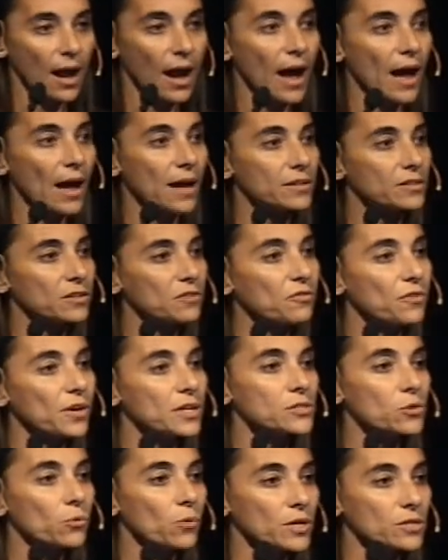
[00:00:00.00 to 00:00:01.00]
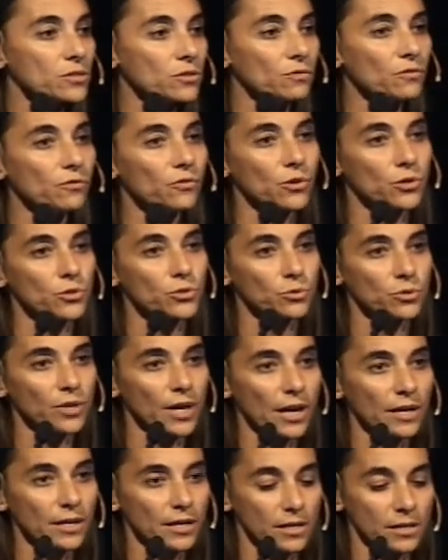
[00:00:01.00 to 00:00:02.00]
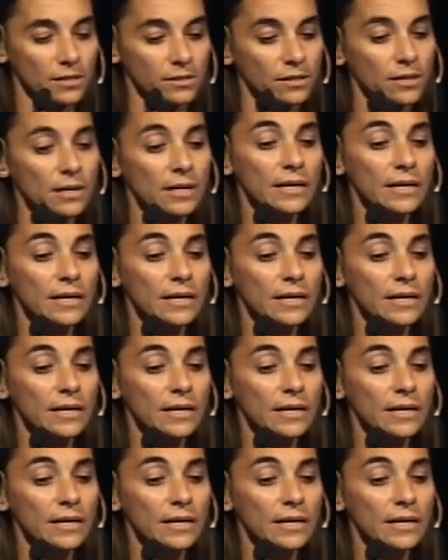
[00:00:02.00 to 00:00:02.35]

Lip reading: And the first question for today is